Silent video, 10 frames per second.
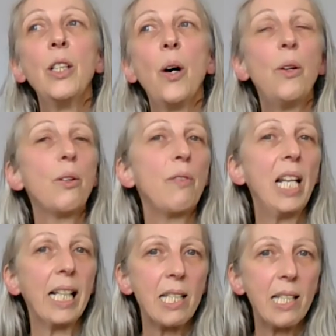a
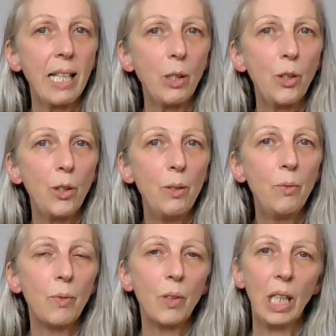
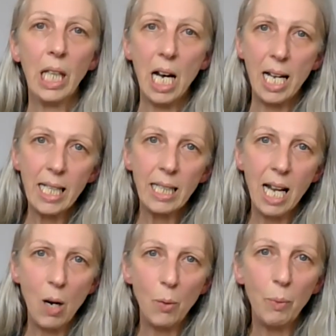relaxation, lying
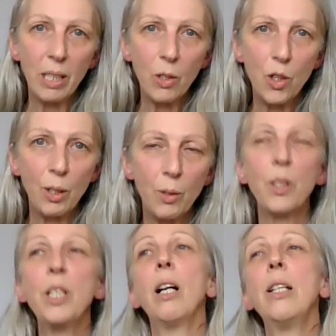down with the
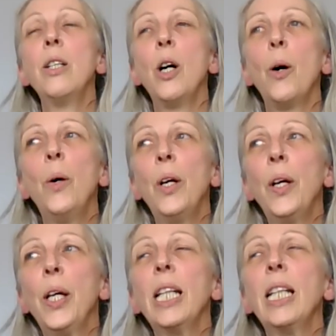children. I know
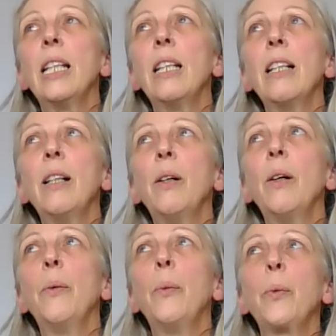
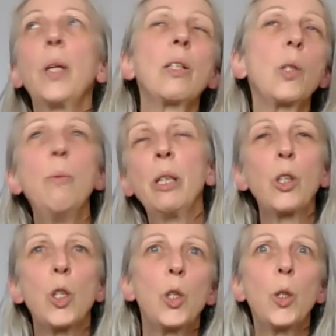there's so
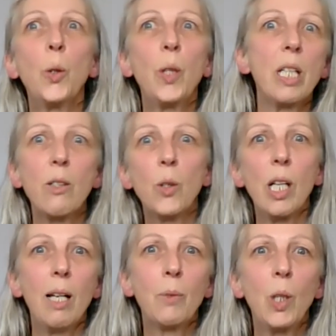much to do. There's no
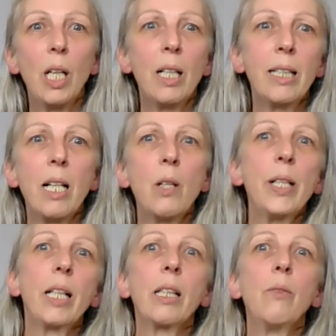time to lie
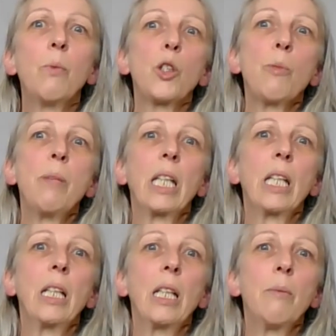down. I can wash my
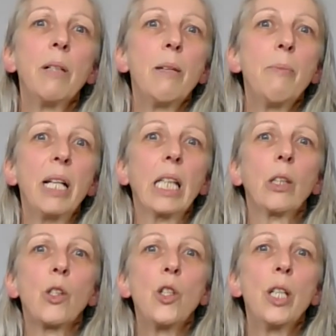
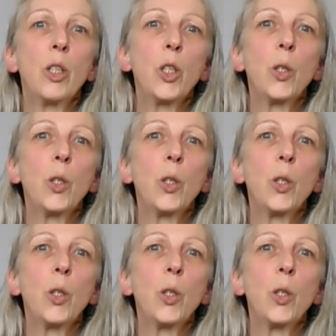kitchen and